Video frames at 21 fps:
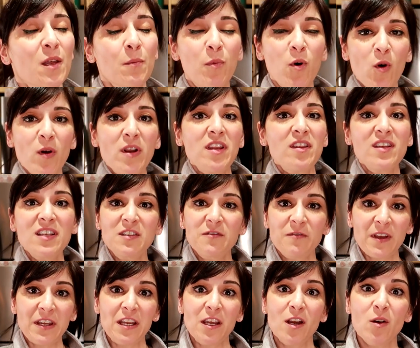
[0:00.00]
The point of this
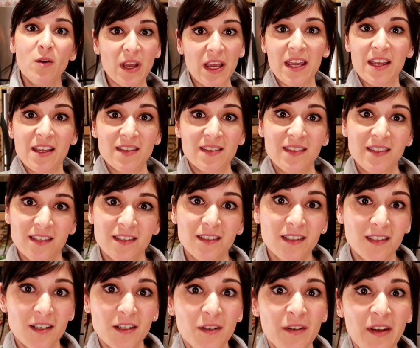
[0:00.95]
video is,
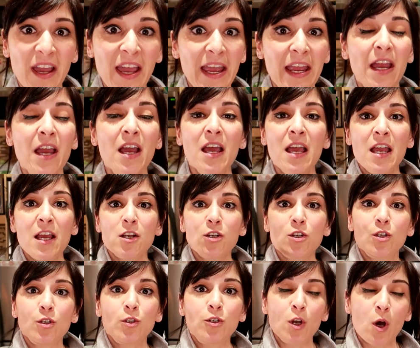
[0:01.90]
okay,
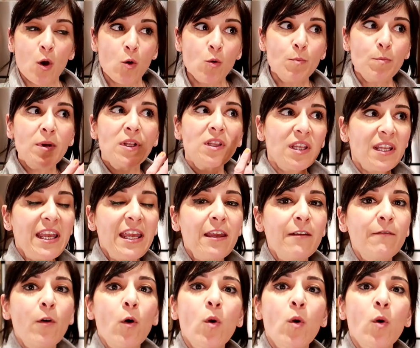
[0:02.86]
don't believe